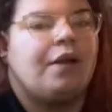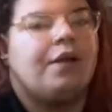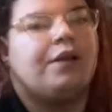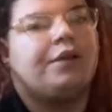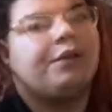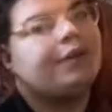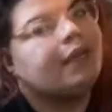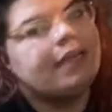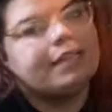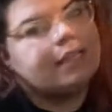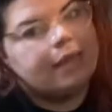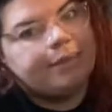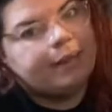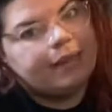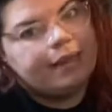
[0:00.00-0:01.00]
You can't tell
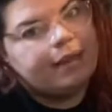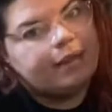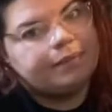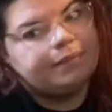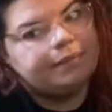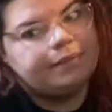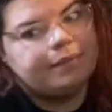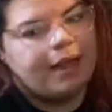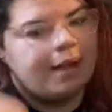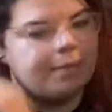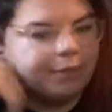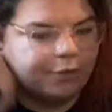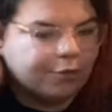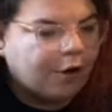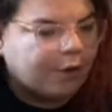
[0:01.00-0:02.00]
me that. I'm the
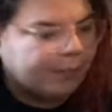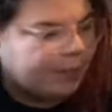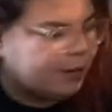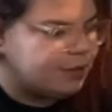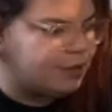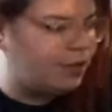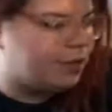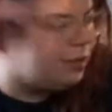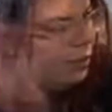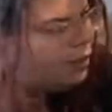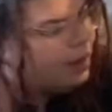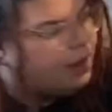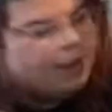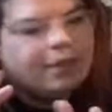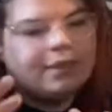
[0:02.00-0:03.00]
wrong person
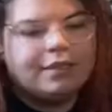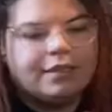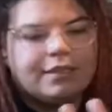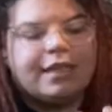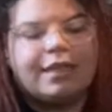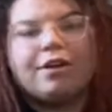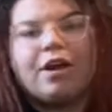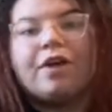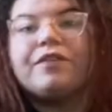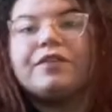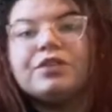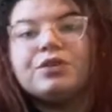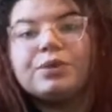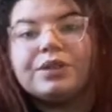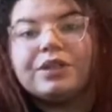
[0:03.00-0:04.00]
to send off
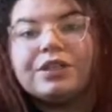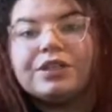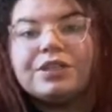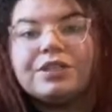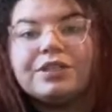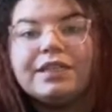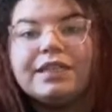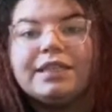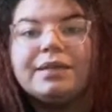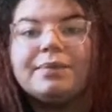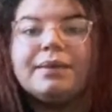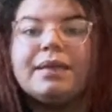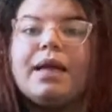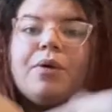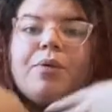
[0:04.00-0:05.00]
into a nursery and be
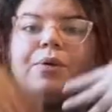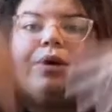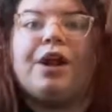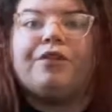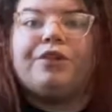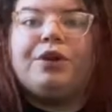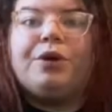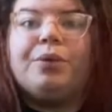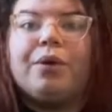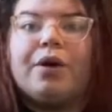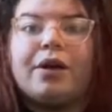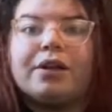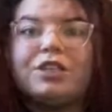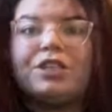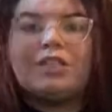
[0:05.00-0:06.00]
like, whatever you
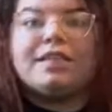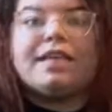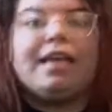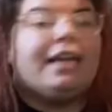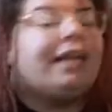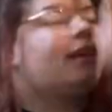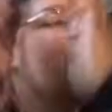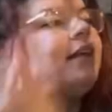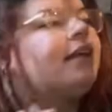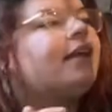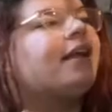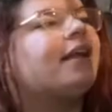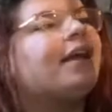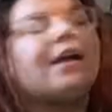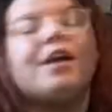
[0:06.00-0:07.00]
want, just get it.
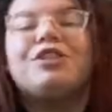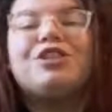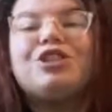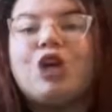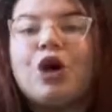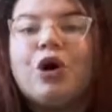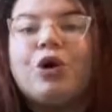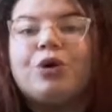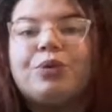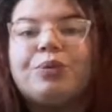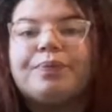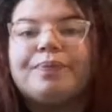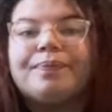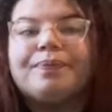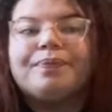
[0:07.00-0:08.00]
So
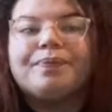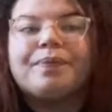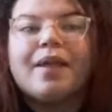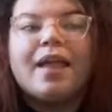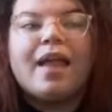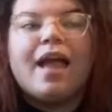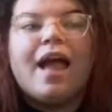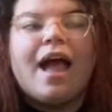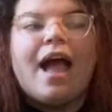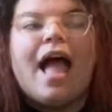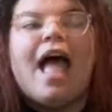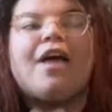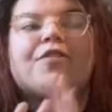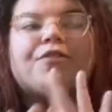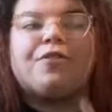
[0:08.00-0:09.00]

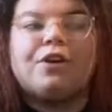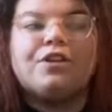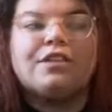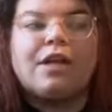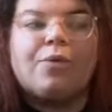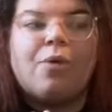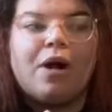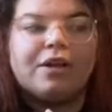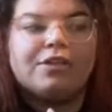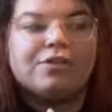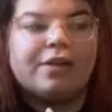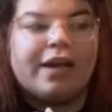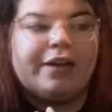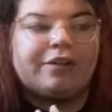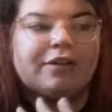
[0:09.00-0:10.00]
at first I walked
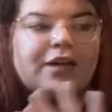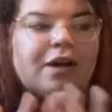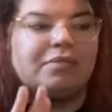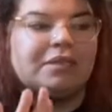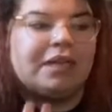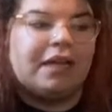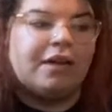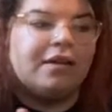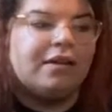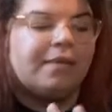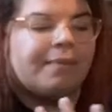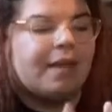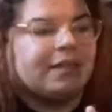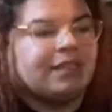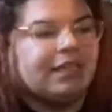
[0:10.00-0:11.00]
around and I was like, oh, I'm
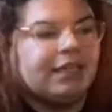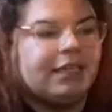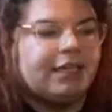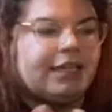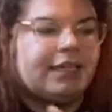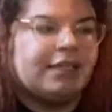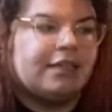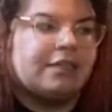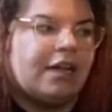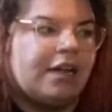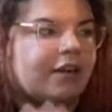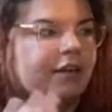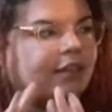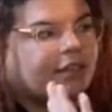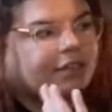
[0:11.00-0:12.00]
not seeing anything
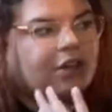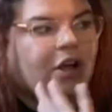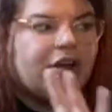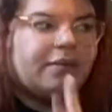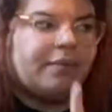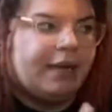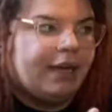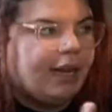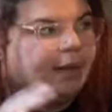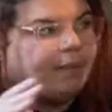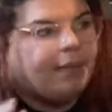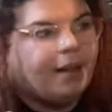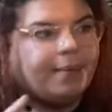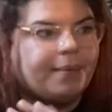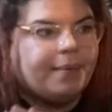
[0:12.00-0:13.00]
that's calling my name,
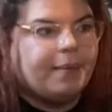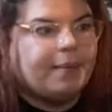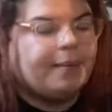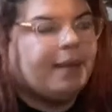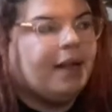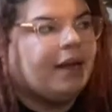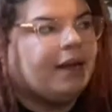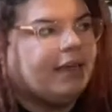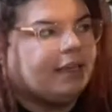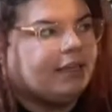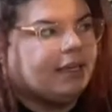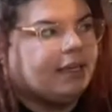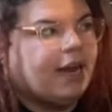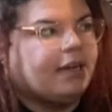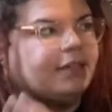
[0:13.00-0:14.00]
blah, blah, blah, blah. And
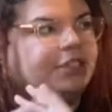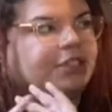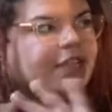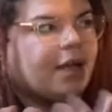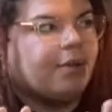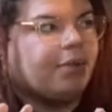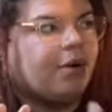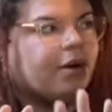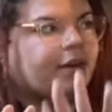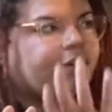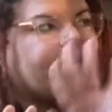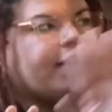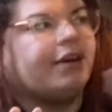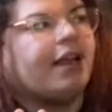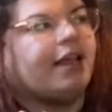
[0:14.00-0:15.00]
then I just kept walking
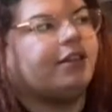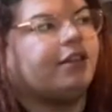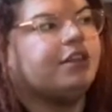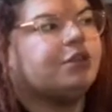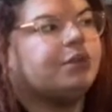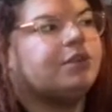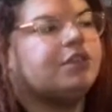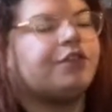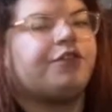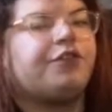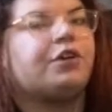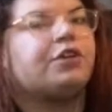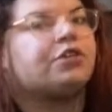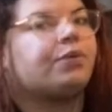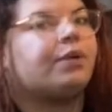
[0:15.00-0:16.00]
around and this was the
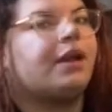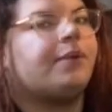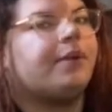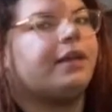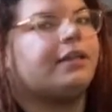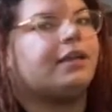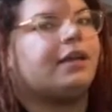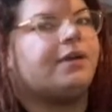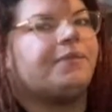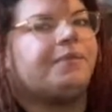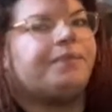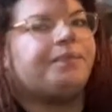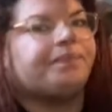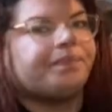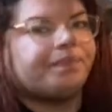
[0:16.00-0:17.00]
first one I picked up.
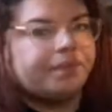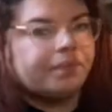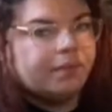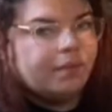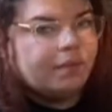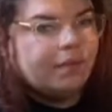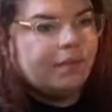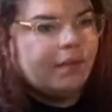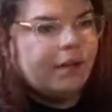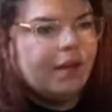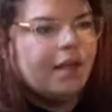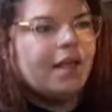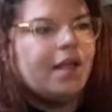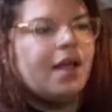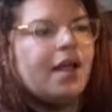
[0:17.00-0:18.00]

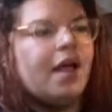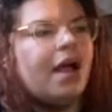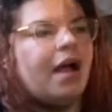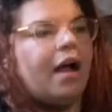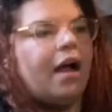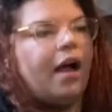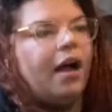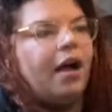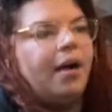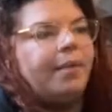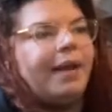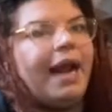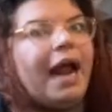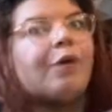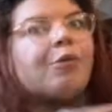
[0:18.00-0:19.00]
And
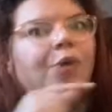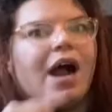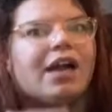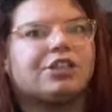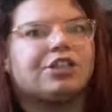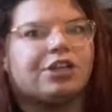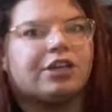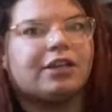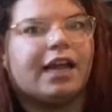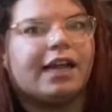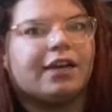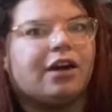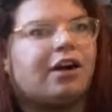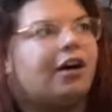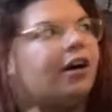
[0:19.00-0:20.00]
I watched her like a
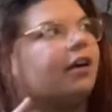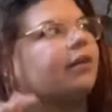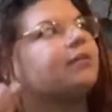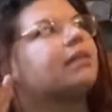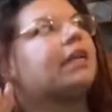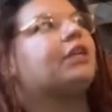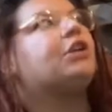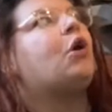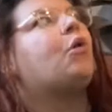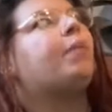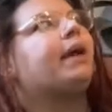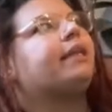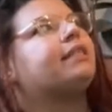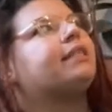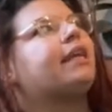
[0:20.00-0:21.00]
hawk. I was like,
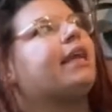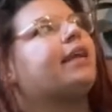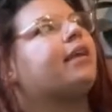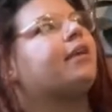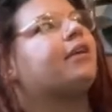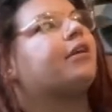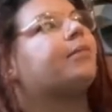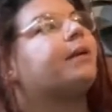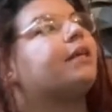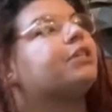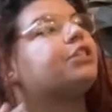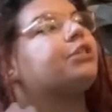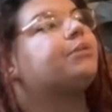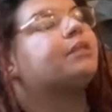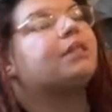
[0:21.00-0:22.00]
nobody's taking her because
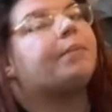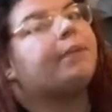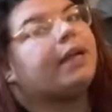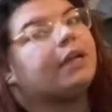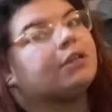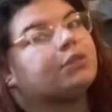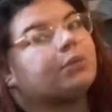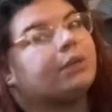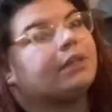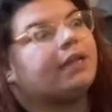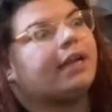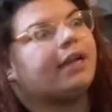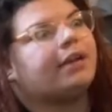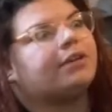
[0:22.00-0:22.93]
she was the biggest one there.